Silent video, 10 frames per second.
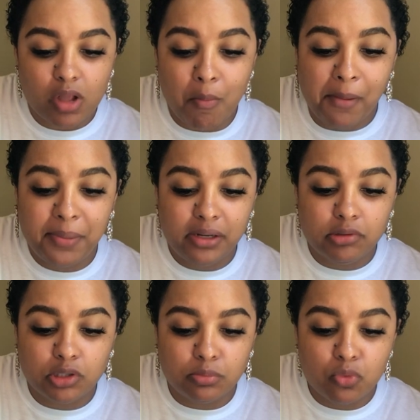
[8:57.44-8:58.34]
my
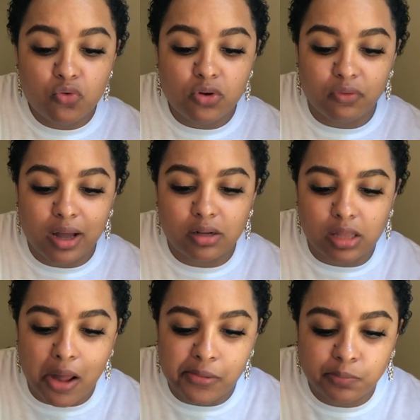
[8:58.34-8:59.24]
parents moved around a
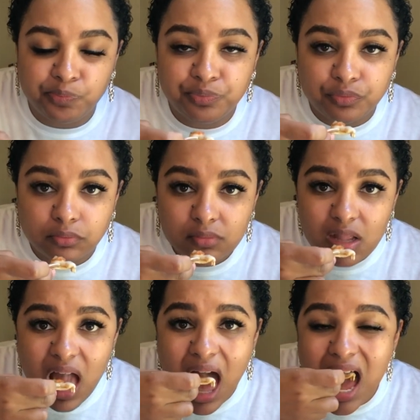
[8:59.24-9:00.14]
lot.
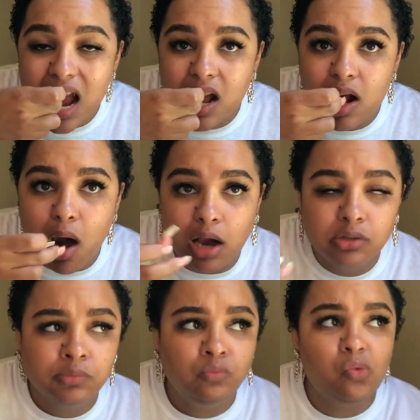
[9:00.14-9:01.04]
And
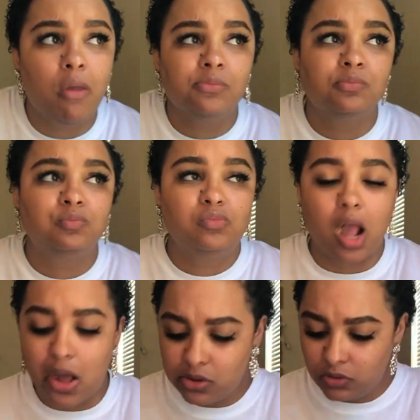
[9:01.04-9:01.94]

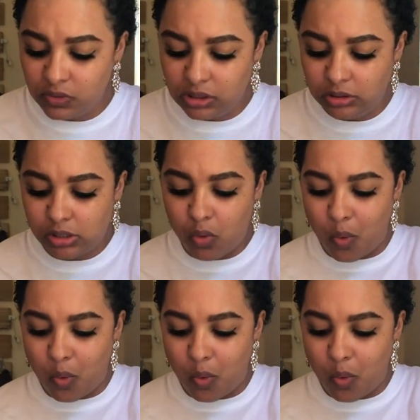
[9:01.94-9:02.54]
I don't really know